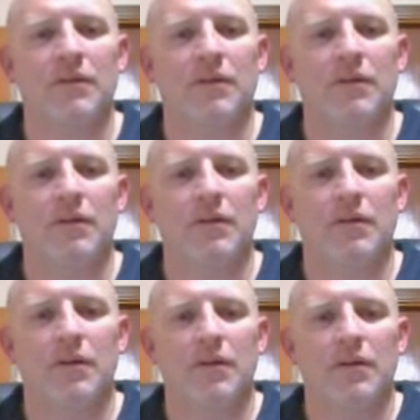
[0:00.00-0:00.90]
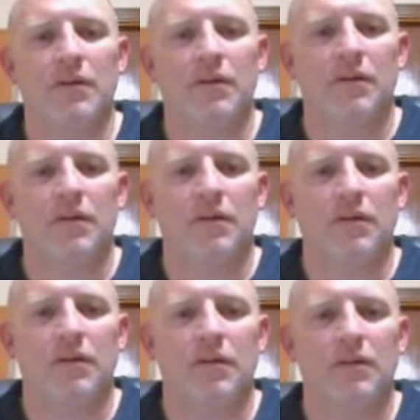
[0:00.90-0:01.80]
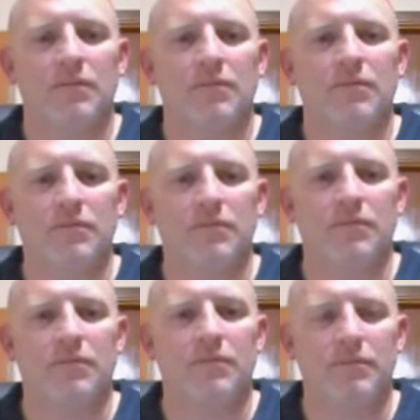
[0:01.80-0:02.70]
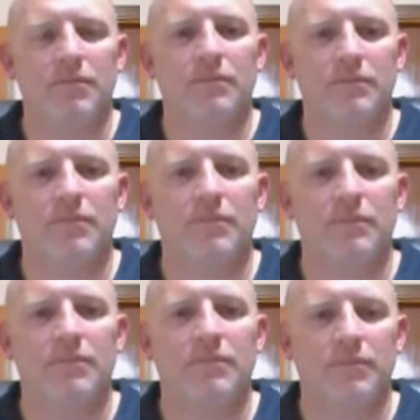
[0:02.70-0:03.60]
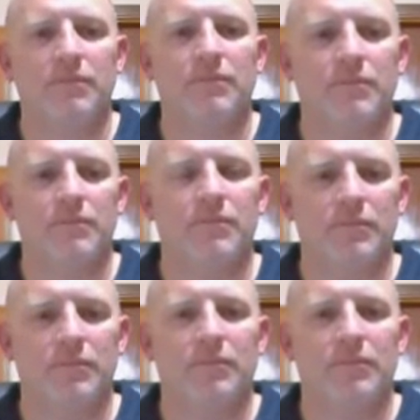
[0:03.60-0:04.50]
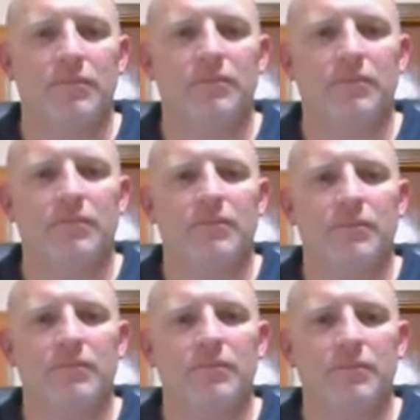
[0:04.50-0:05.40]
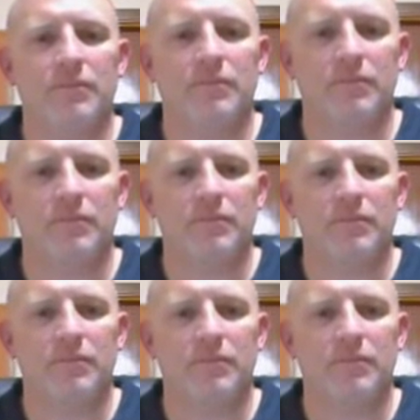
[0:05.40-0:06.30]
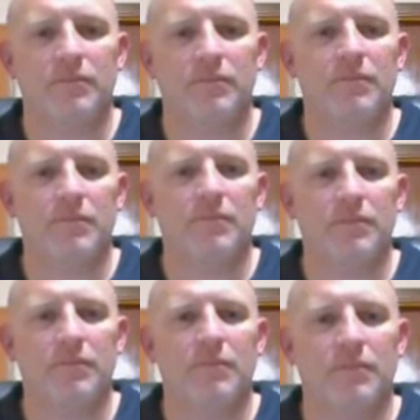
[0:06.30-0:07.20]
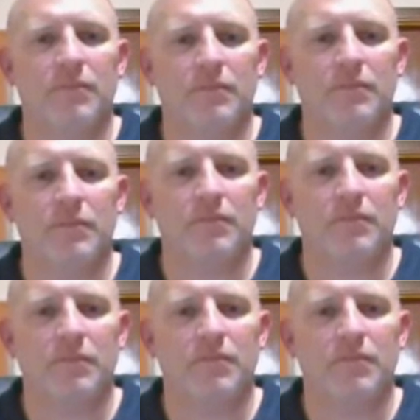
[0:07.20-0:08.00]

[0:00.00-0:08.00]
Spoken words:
(not speaking)